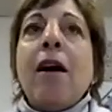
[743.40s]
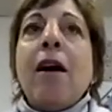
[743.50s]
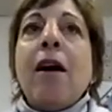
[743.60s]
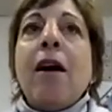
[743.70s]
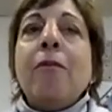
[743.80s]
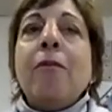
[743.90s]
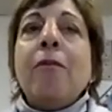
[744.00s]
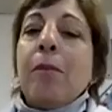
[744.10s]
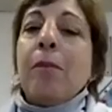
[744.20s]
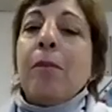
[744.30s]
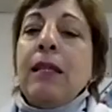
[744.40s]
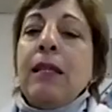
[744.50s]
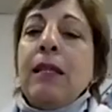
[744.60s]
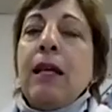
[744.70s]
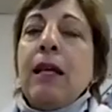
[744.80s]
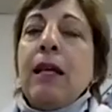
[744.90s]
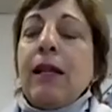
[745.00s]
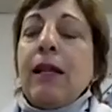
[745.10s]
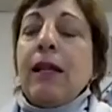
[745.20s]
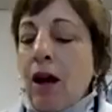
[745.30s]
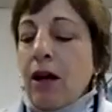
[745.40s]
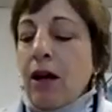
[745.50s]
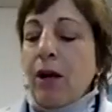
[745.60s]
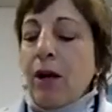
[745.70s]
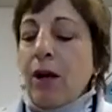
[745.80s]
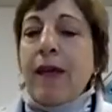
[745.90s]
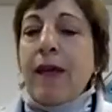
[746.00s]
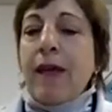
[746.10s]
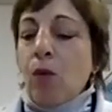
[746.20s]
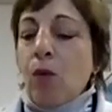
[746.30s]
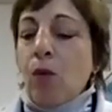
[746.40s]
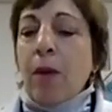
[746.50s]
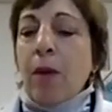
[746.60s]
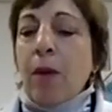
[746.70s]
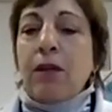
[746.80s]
families get started with. That's one option.